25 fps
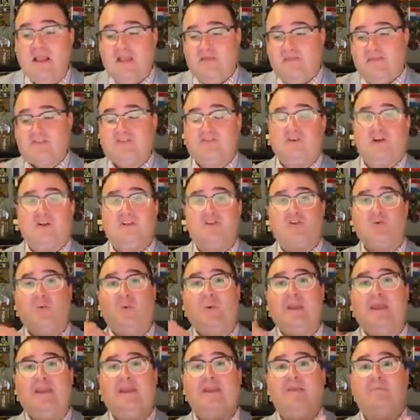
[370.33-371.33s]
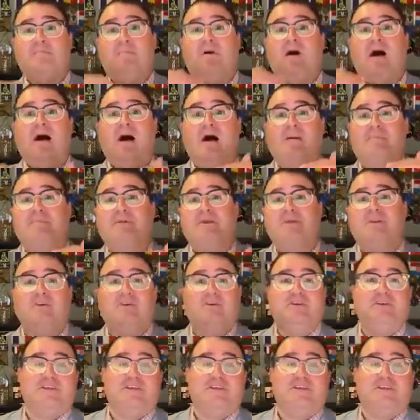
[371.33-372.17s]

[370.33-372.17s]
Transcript: They start tweeting popular